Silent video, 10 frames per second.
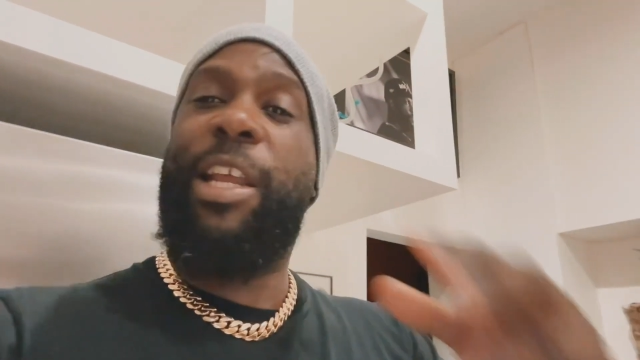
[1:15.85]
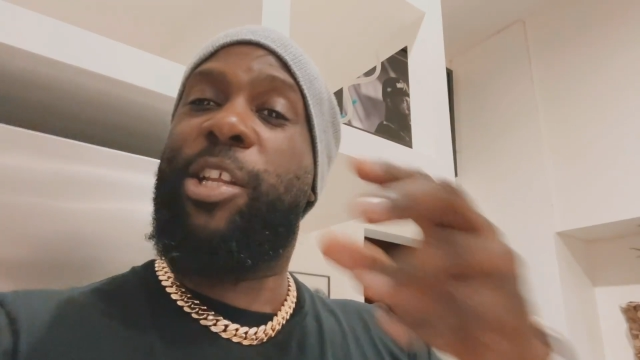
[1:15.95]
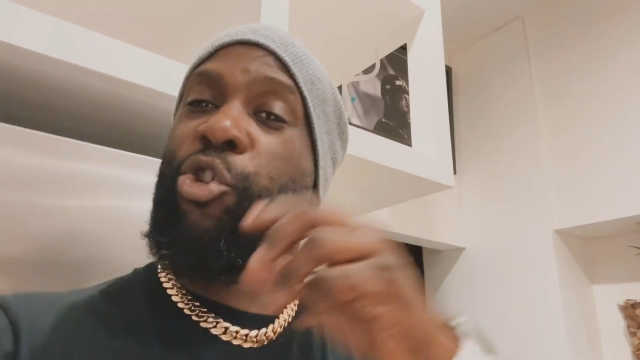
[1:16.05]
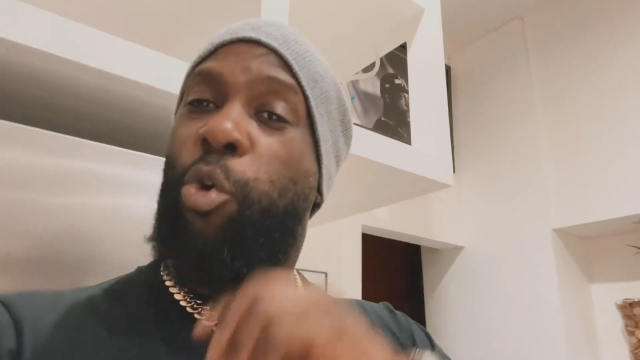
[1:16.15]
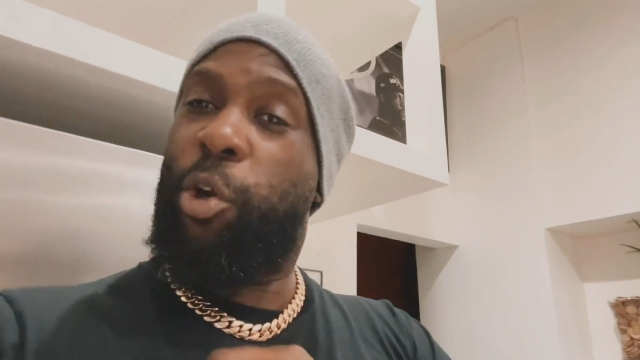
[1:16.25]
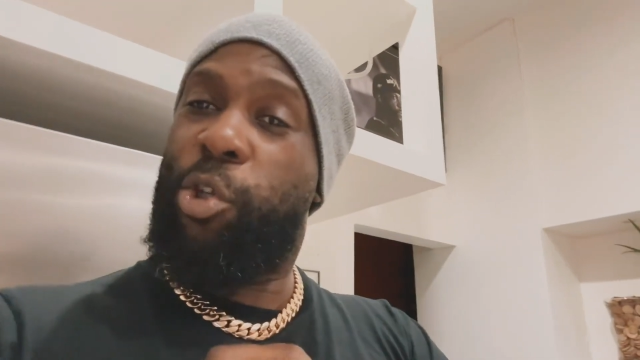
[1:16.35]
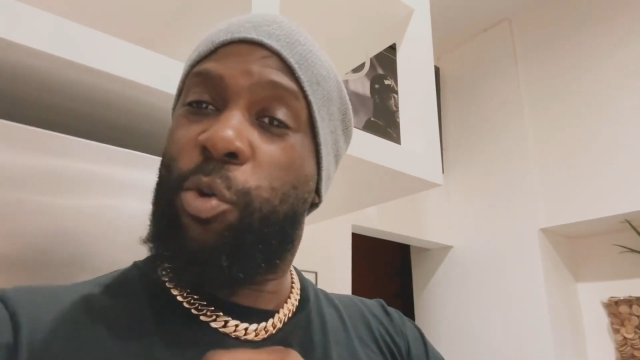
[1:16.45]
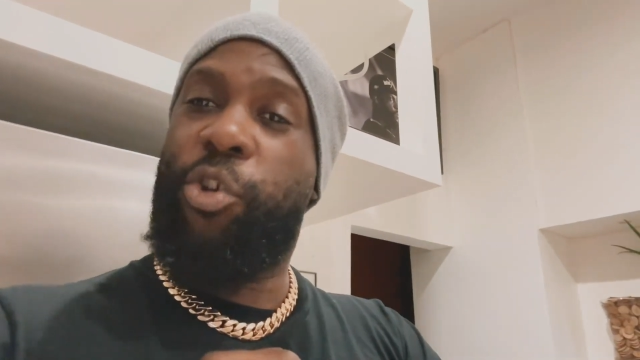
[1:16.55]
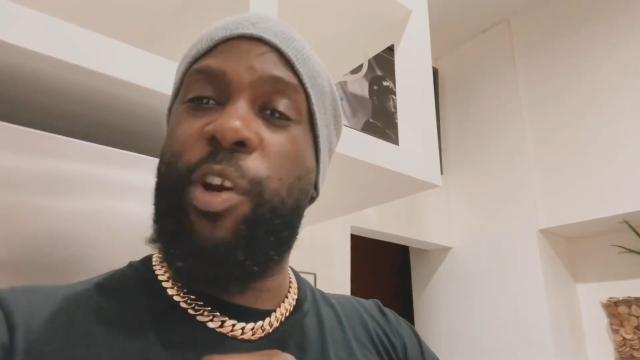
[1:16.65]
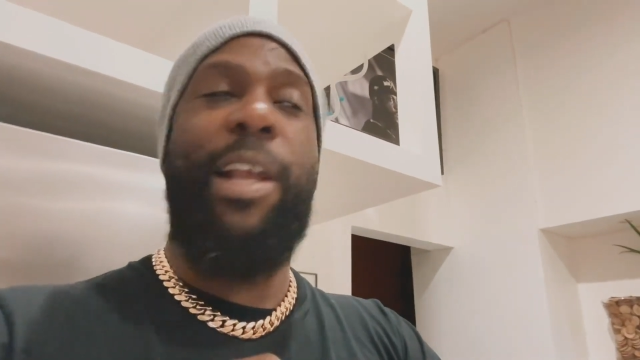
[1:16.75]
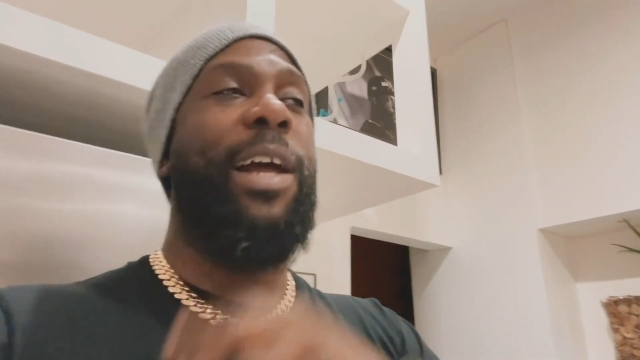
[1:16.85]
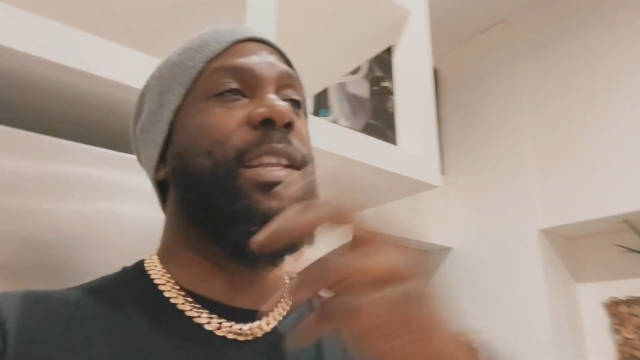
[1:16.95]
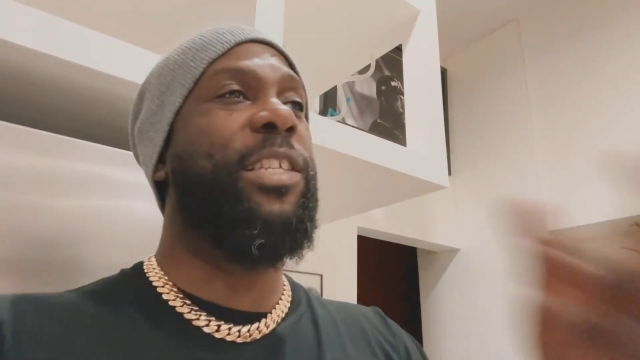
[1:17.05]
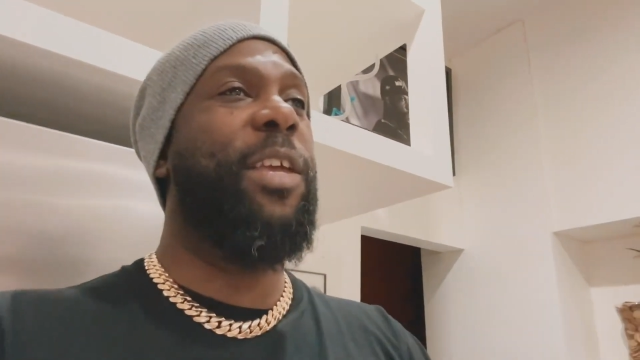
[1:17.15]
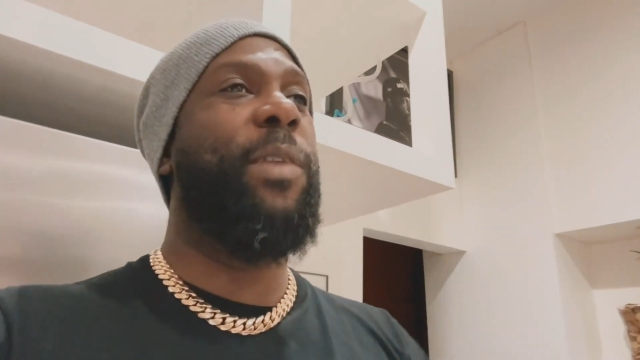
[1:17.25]
It is also drink at
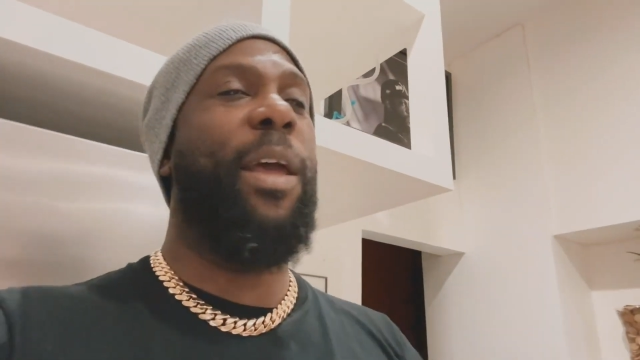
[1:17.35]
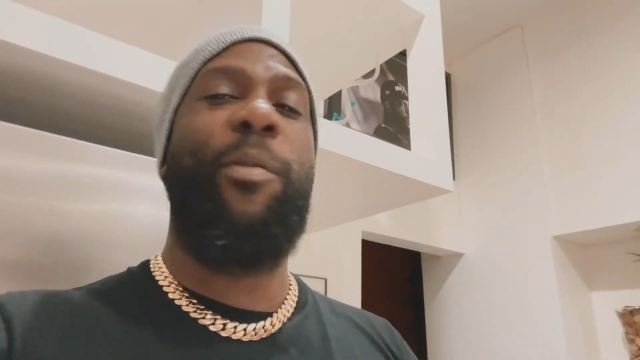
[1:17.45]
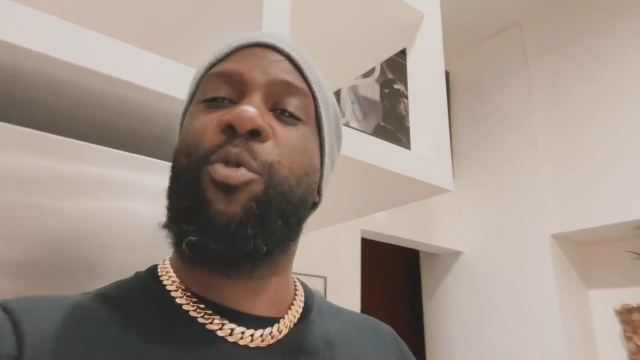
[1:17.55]
the same time.